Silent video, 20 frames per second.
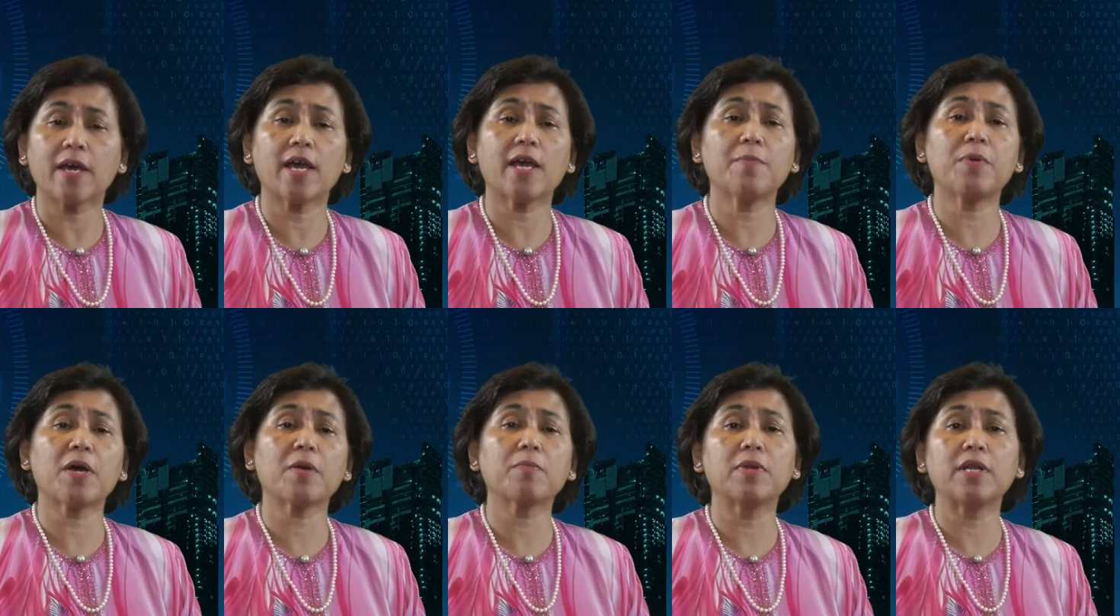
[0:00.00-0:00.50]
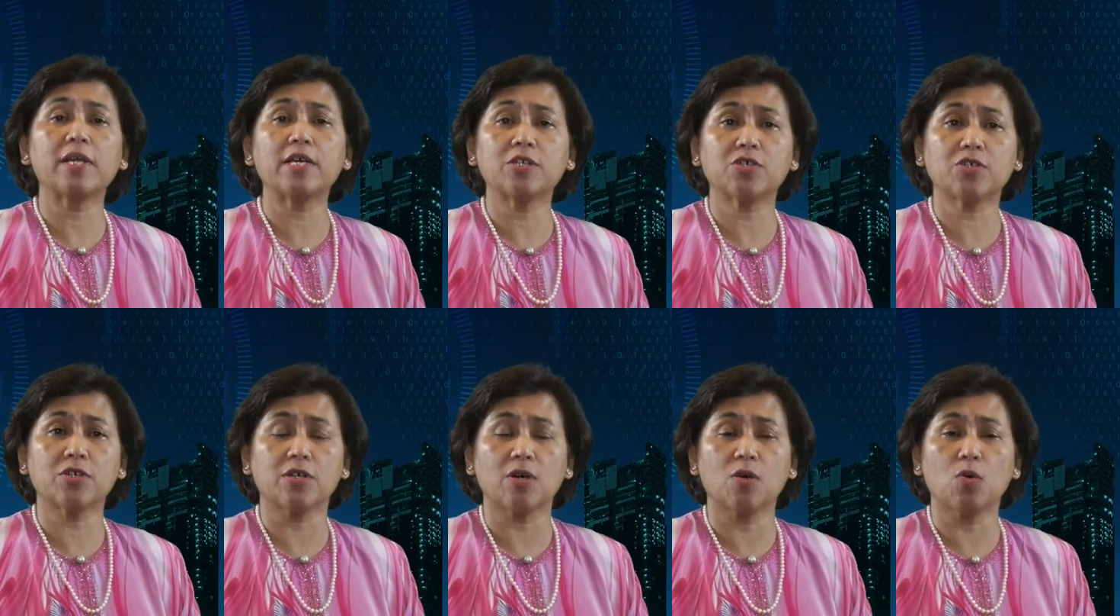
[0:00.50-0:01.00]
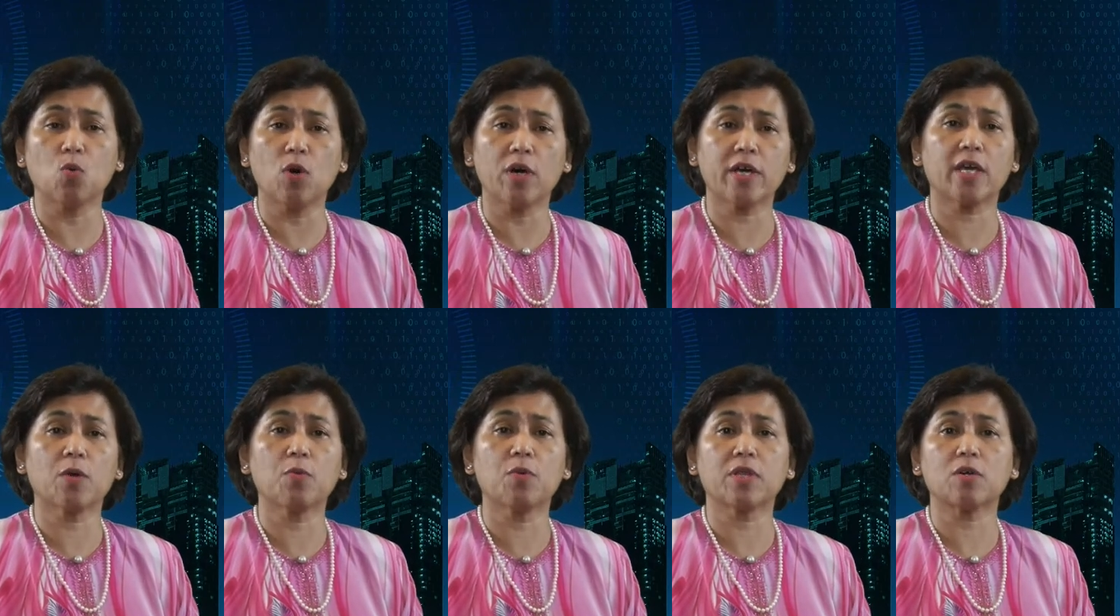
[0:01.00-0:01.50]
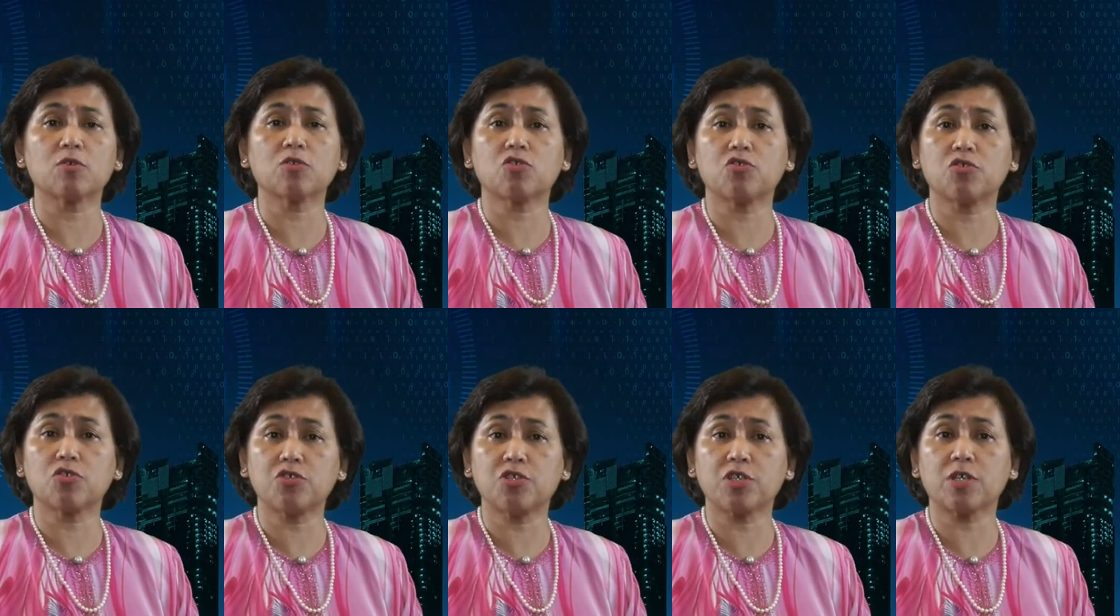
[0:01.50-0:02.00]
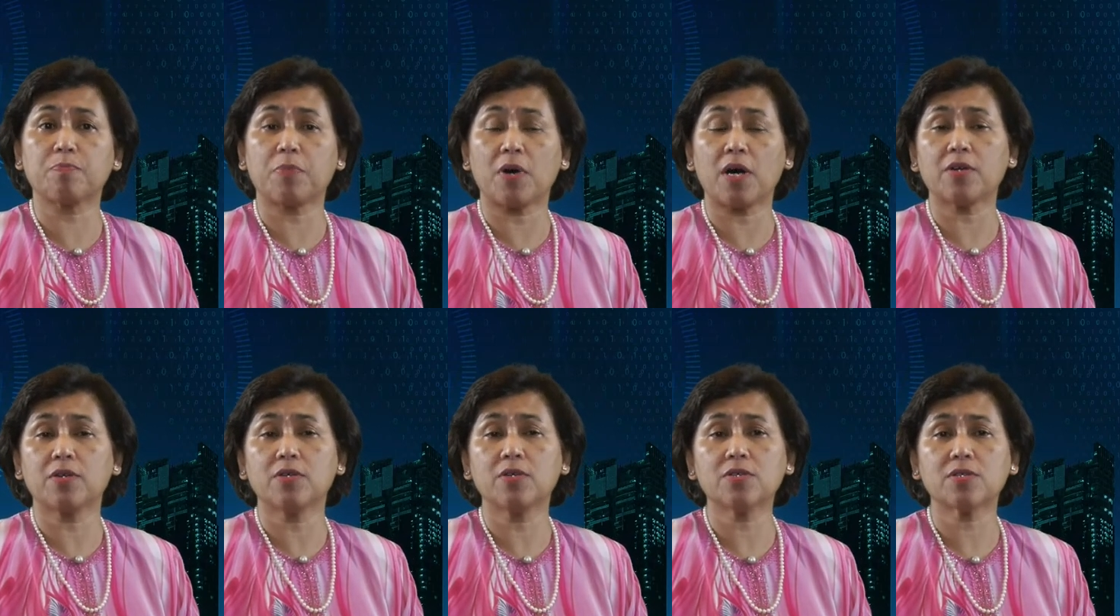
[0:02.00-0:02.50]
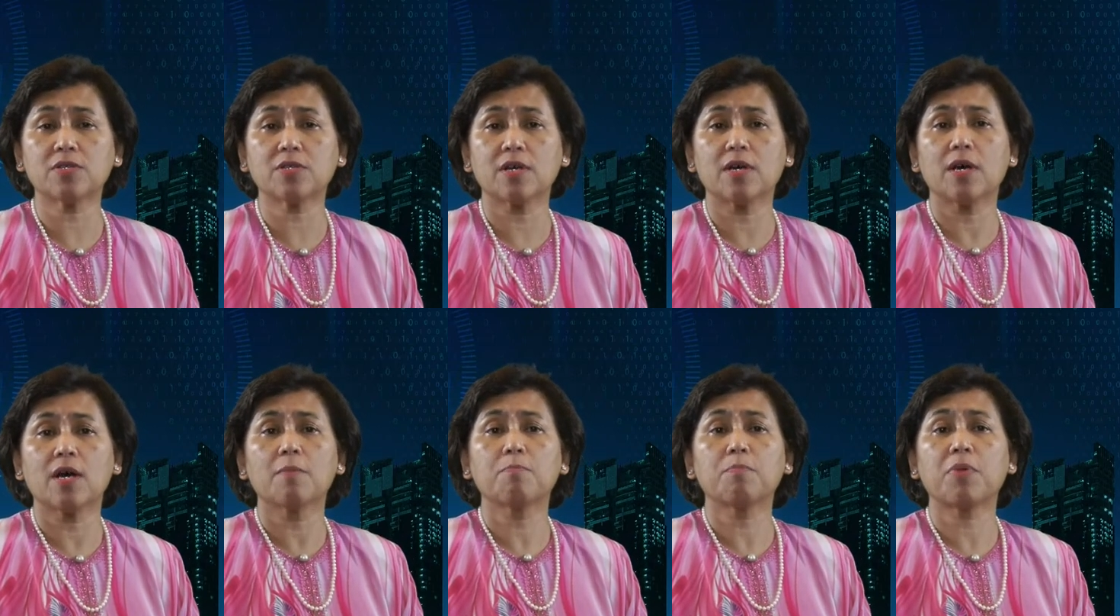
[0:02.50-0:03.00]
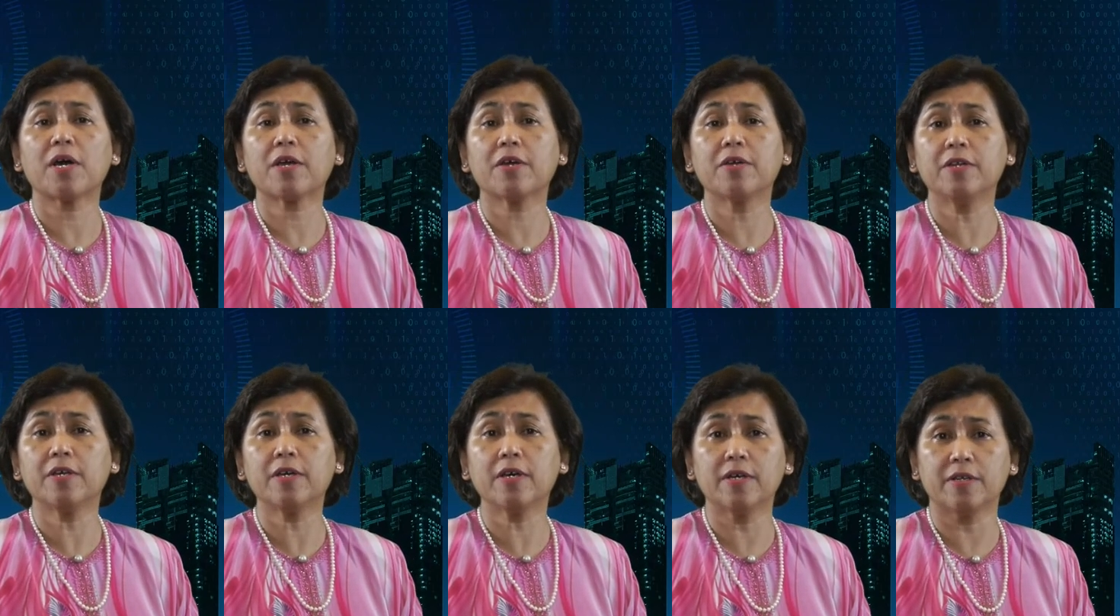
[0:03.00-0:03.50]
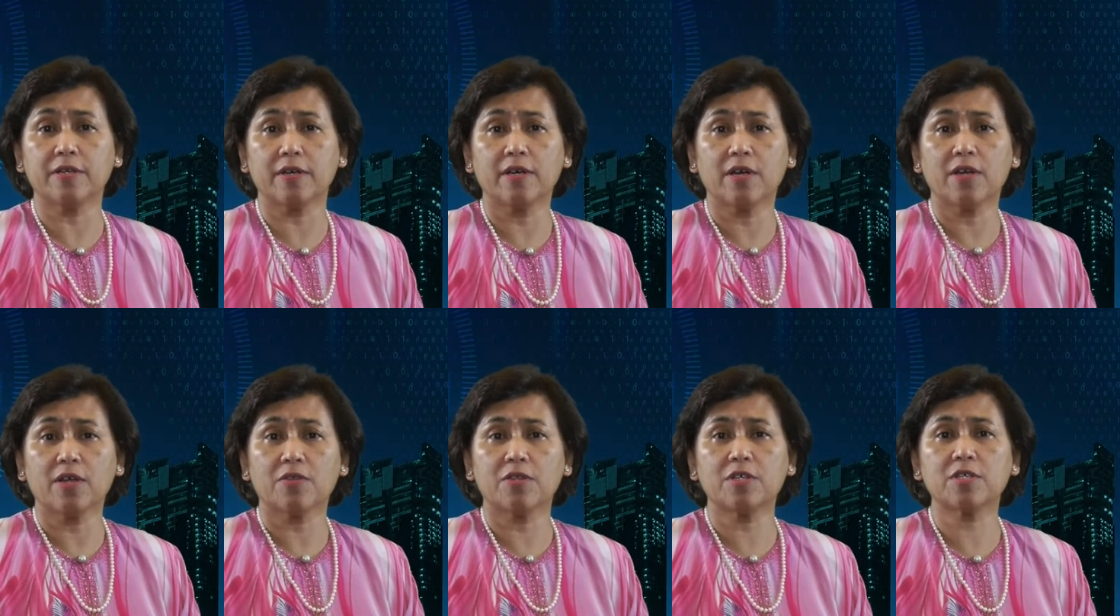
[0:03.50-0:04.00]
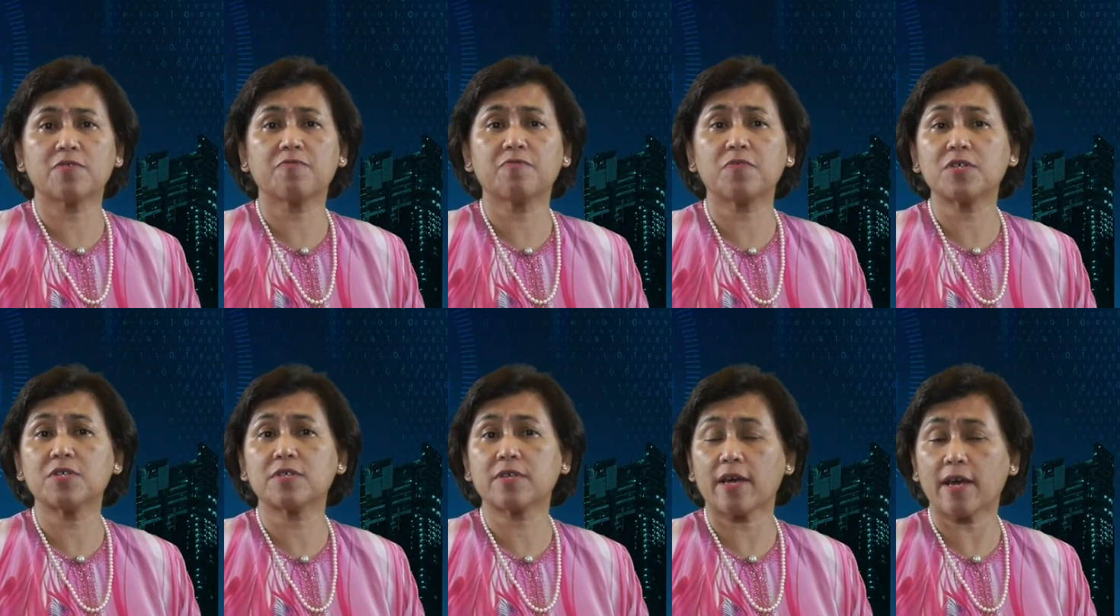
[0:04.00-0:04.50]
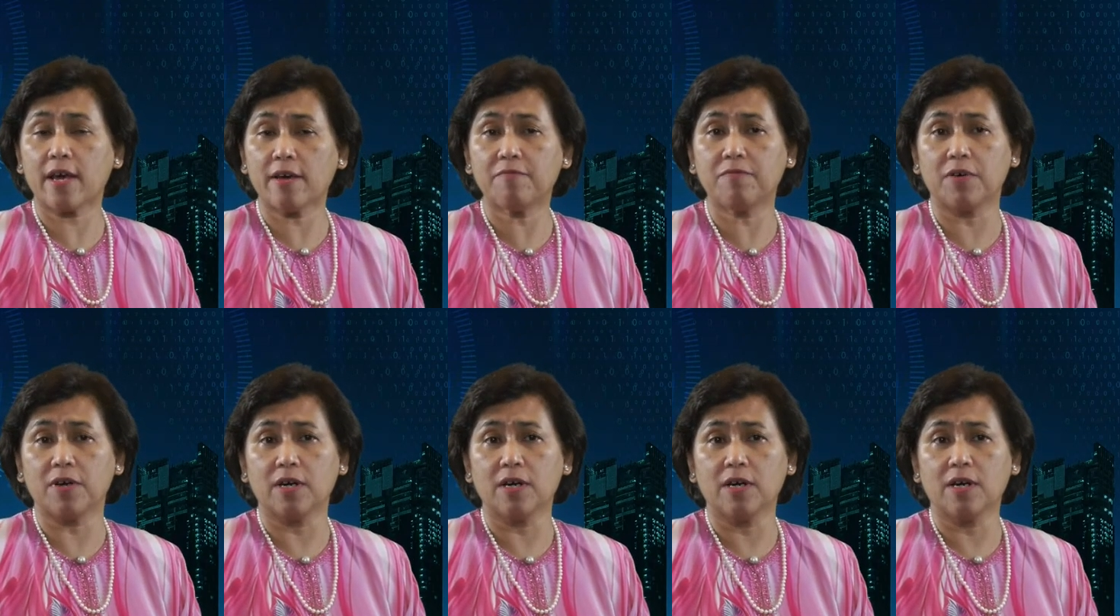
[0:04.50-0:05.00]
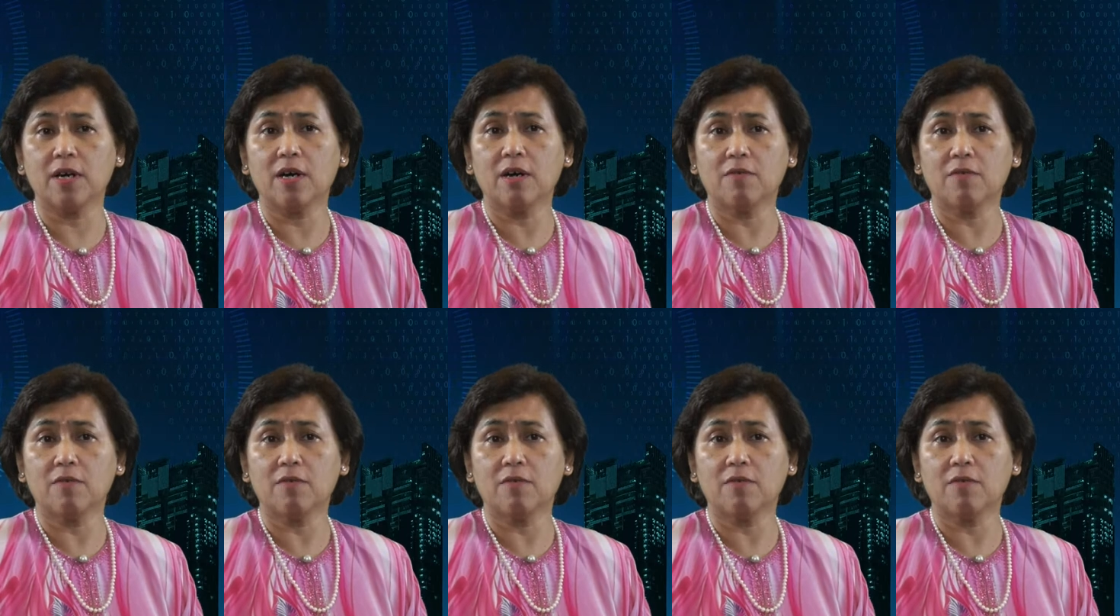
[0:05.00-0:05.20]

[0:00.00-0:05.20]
APEC Malaysia, working with our strategic partners, pioneered this first ever